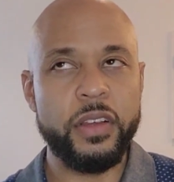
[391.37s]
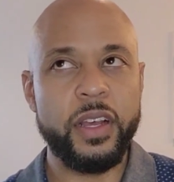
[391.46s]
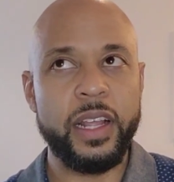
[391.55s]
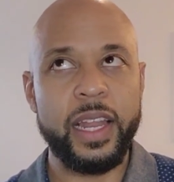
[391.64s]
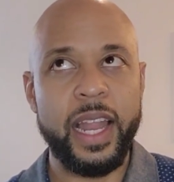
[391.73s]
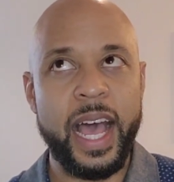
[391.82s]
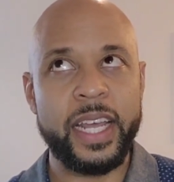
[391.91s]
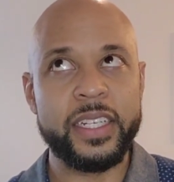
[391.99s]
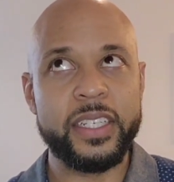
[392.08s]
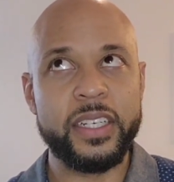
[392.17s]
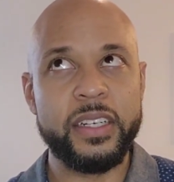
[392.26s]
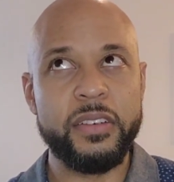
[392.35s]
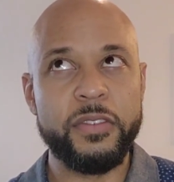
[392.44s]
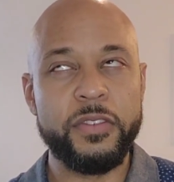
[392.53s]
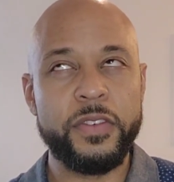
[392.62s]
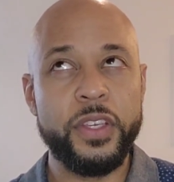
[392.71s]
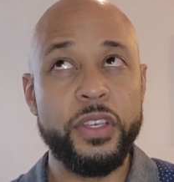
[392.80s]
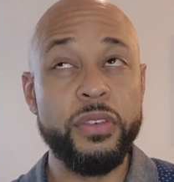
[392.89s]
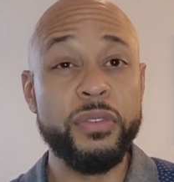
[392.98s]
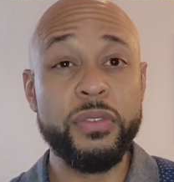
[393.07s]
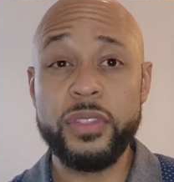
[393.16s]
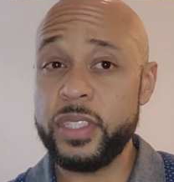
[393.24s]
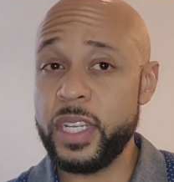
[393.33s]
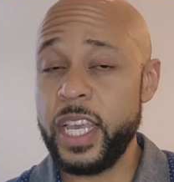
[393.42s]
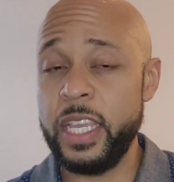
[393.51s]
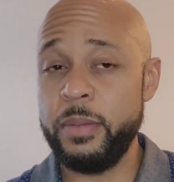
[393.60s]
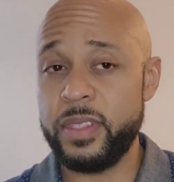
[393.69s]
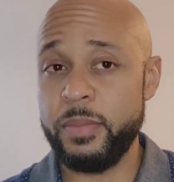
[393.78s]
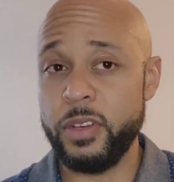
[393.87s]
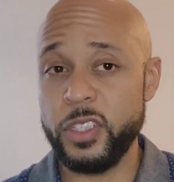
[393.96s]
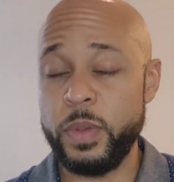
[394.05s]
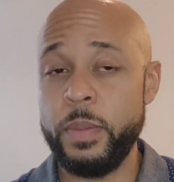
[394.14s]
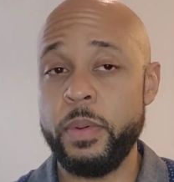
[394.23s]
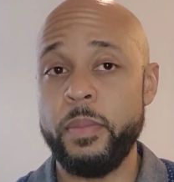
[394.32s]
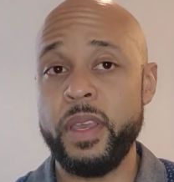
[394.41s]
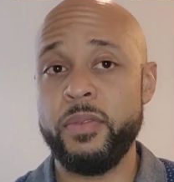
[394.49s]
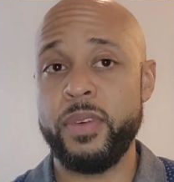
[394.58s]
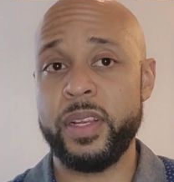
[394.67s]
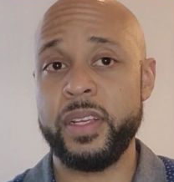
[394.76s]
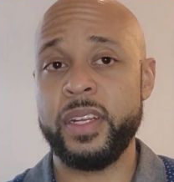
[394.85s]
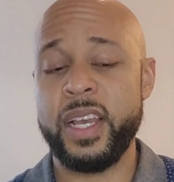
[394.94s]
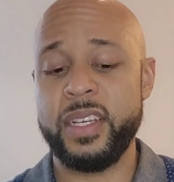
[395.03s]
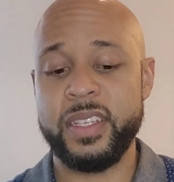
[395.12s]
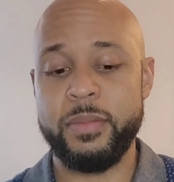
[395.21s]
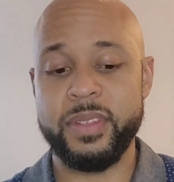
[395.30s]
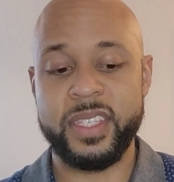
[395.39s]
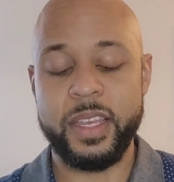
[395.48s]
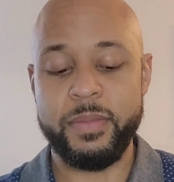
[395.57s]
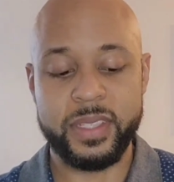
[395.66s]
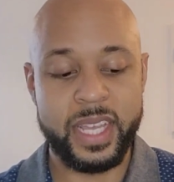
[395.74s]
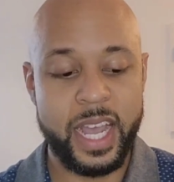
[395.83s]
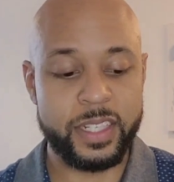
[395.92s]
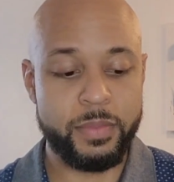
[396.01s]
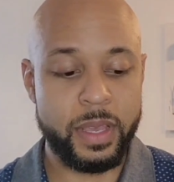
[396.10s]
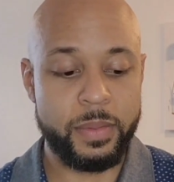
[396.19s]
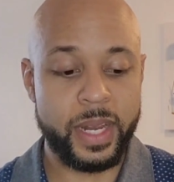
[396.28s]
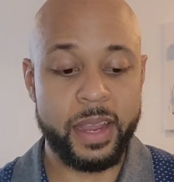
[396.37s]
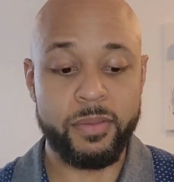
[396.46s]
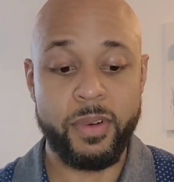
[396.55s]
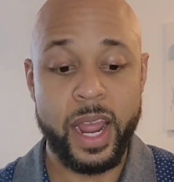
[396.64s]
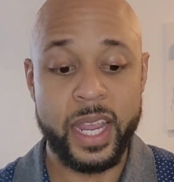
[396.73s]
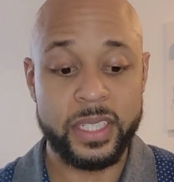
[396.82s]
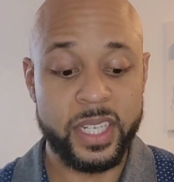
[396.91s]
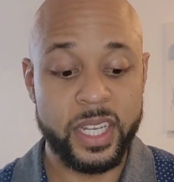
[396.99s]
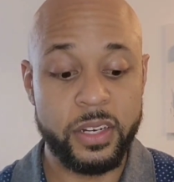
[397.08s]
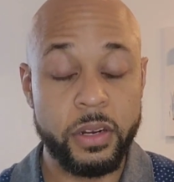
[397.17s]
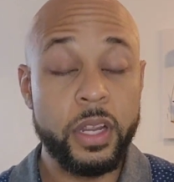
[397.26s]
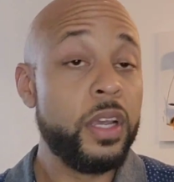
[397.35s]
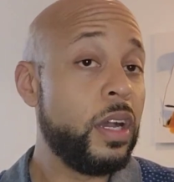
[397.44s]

a lot of huge names that most people may recognize, I would say, besides maybe like Ryan Tedder,